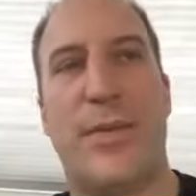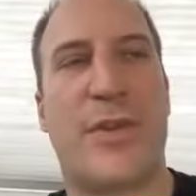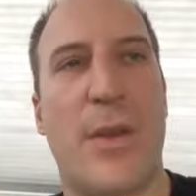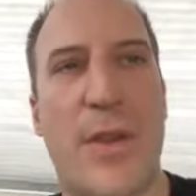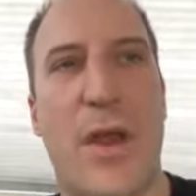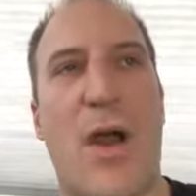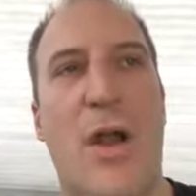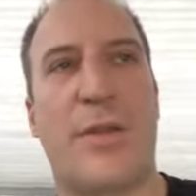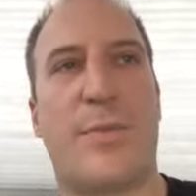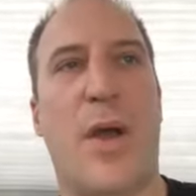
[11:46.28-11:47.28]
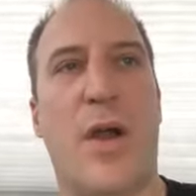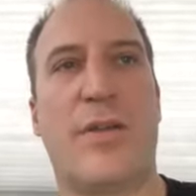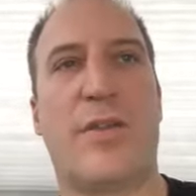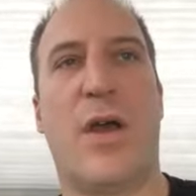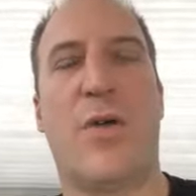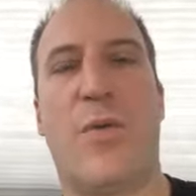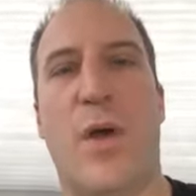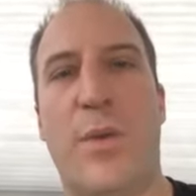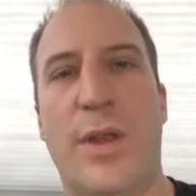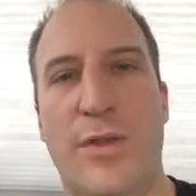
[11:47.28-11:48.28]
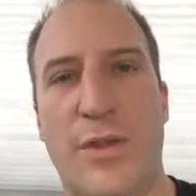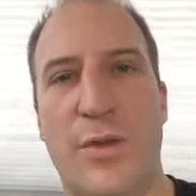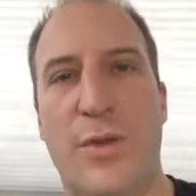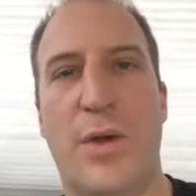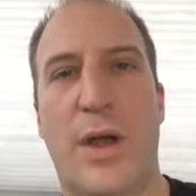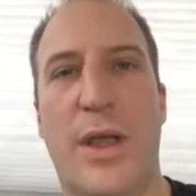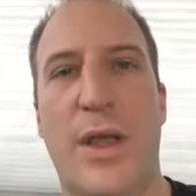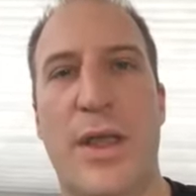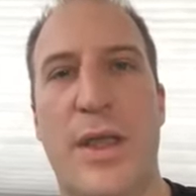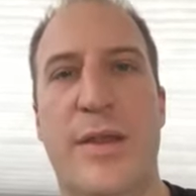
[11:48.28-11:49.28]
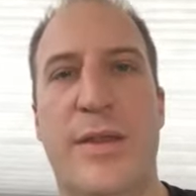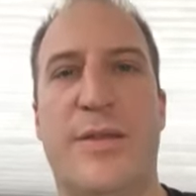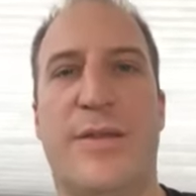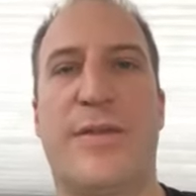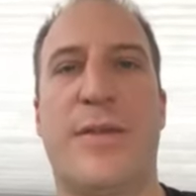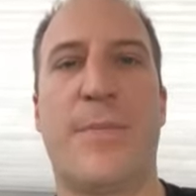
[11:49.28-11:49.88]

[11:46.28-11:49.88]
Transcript: some of the hardest parts of what we do is